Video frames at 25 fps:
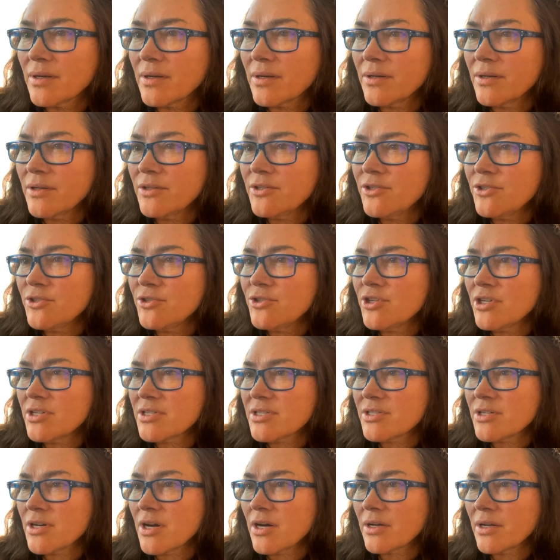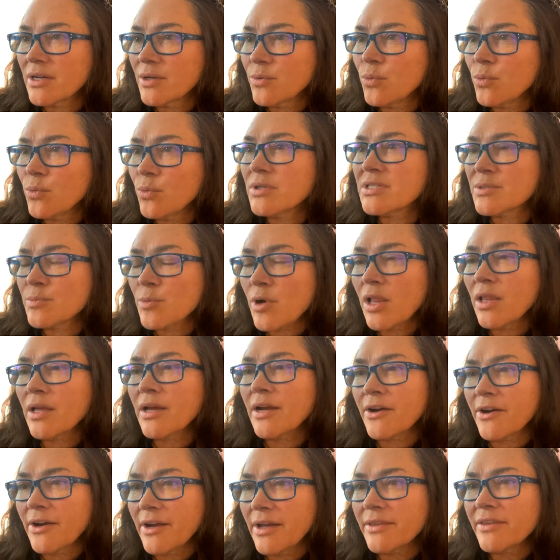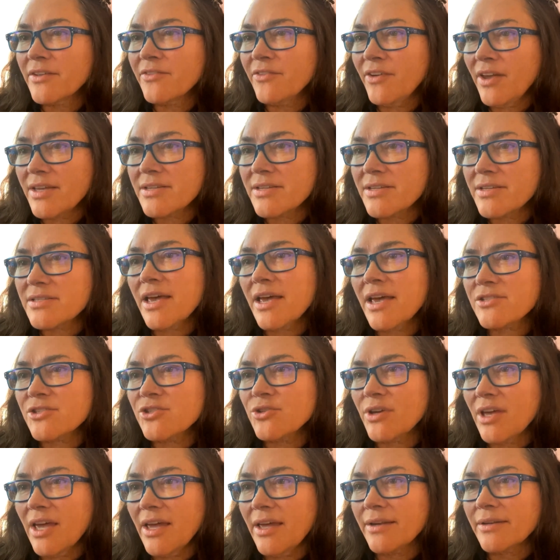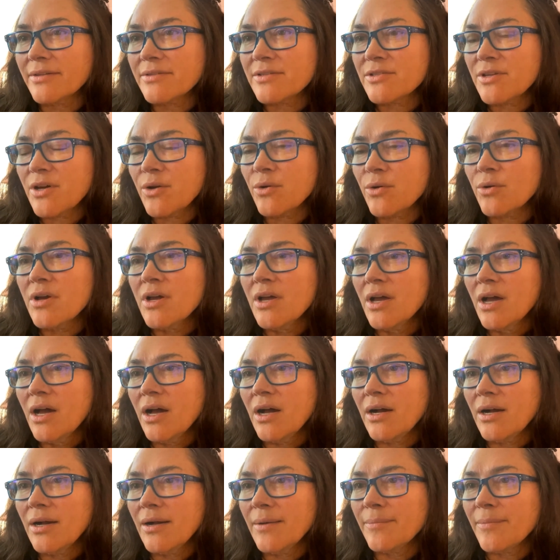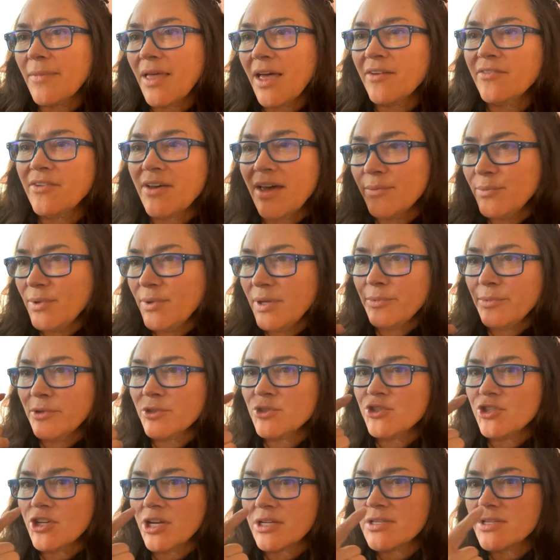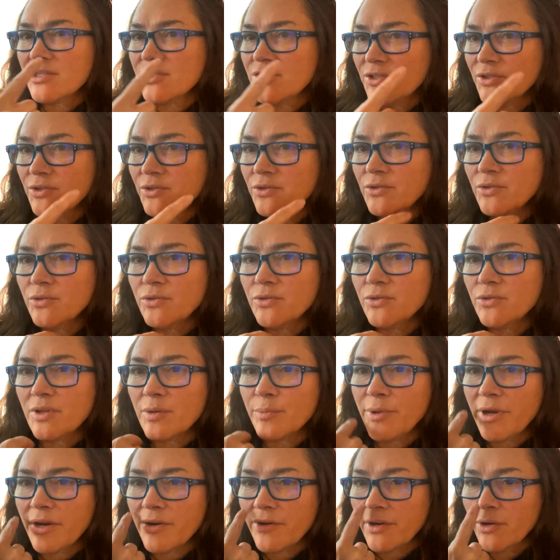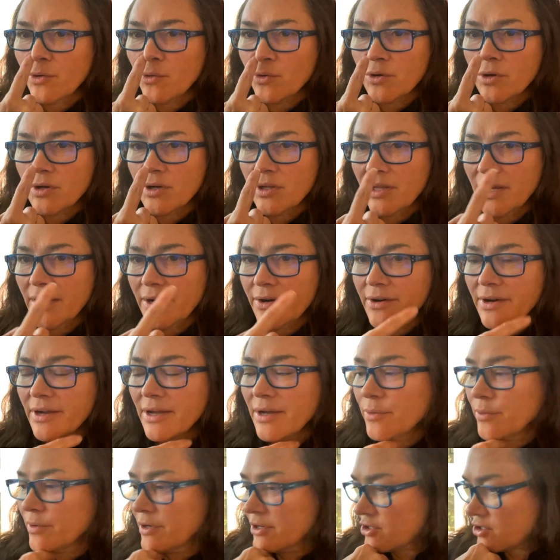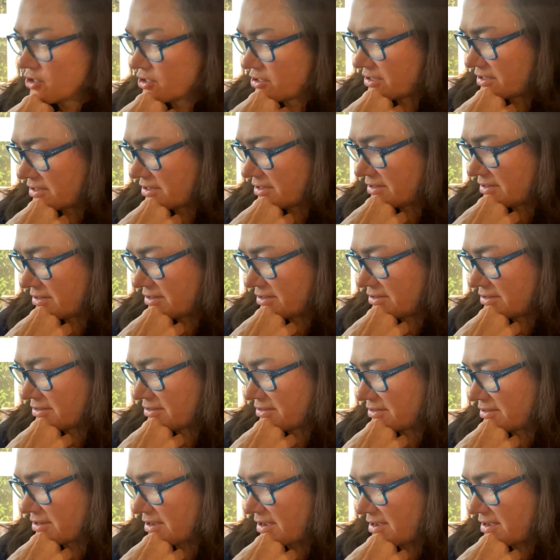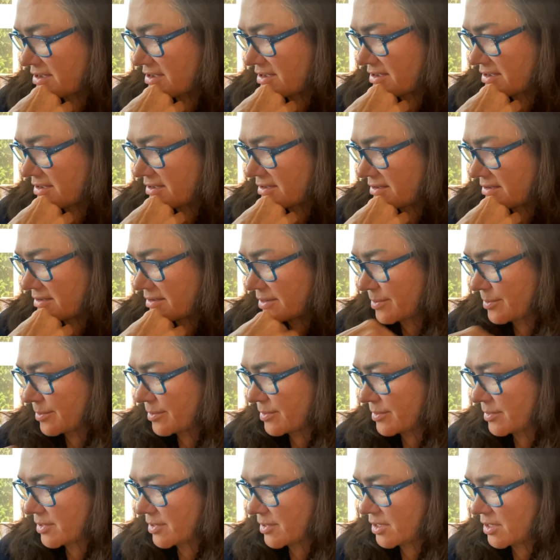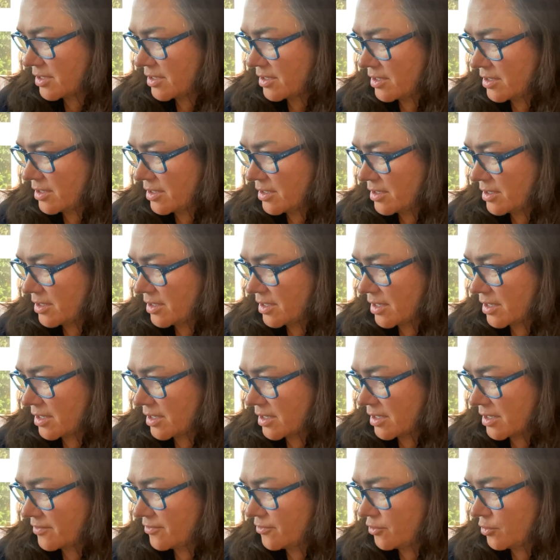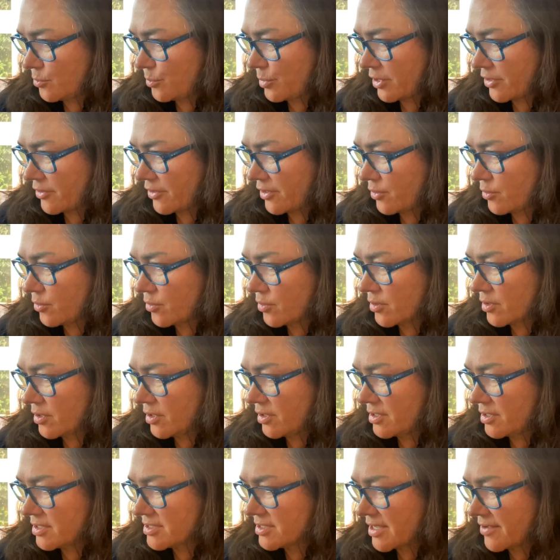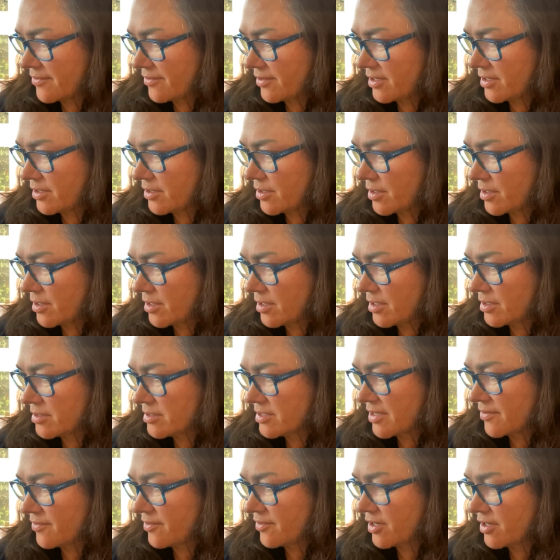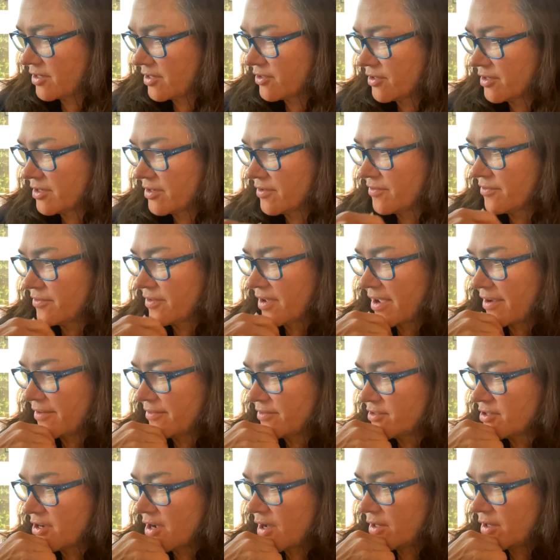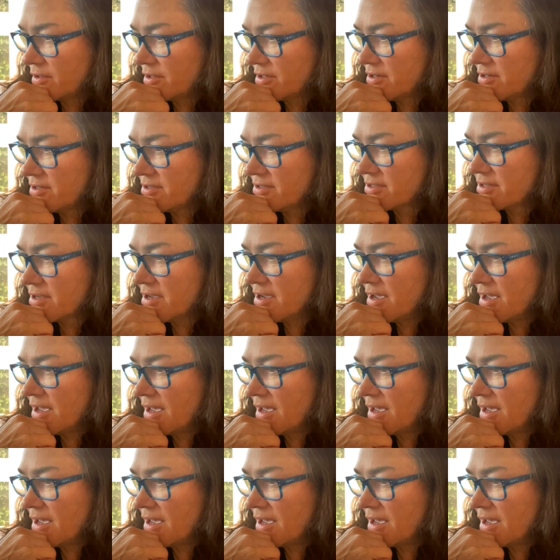Could you just target one small area on the face? Yes, you can. So I've had people just do the perioral area, which is full perioral is $705.